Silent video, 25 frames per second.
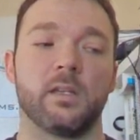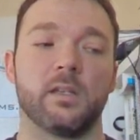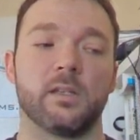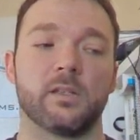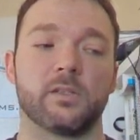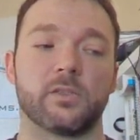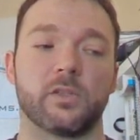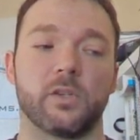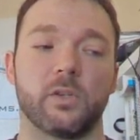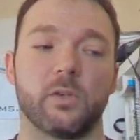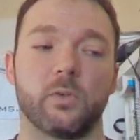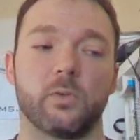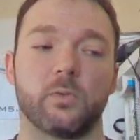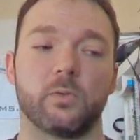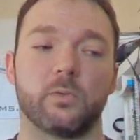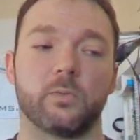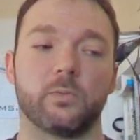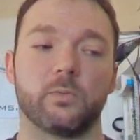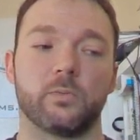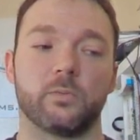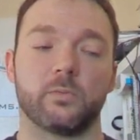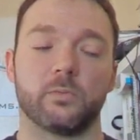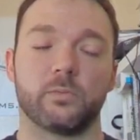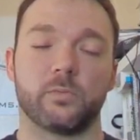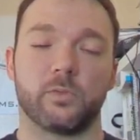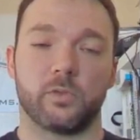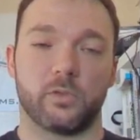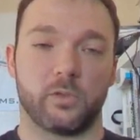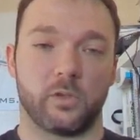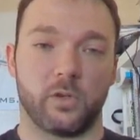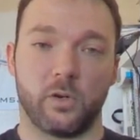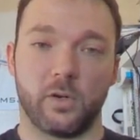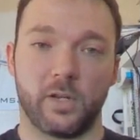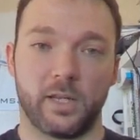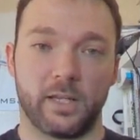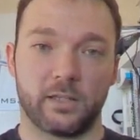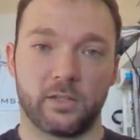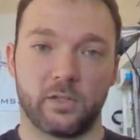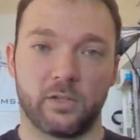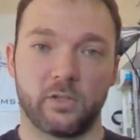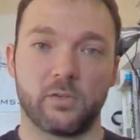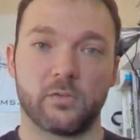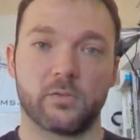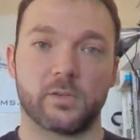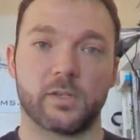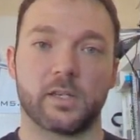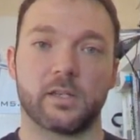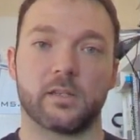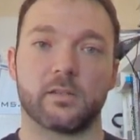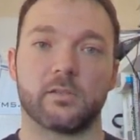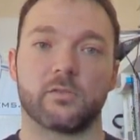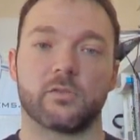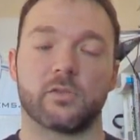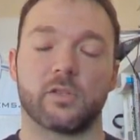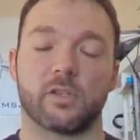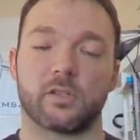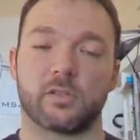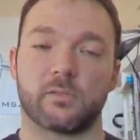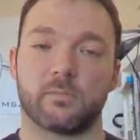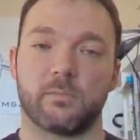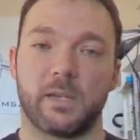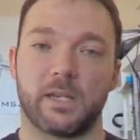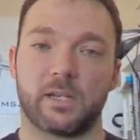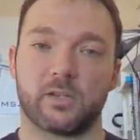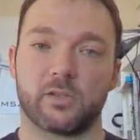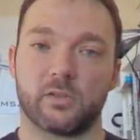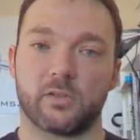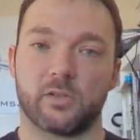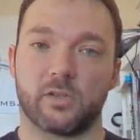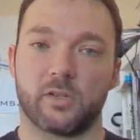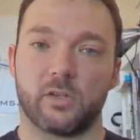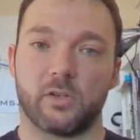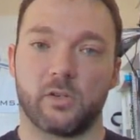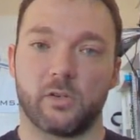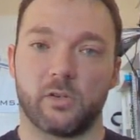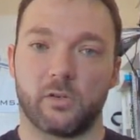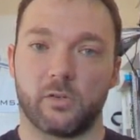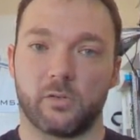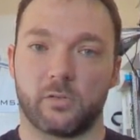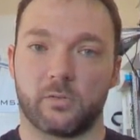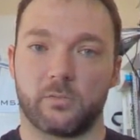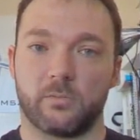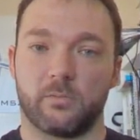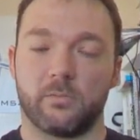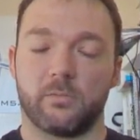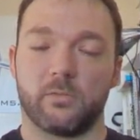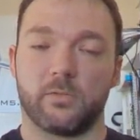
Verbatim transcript: So go ahead and use it, just make sure that you're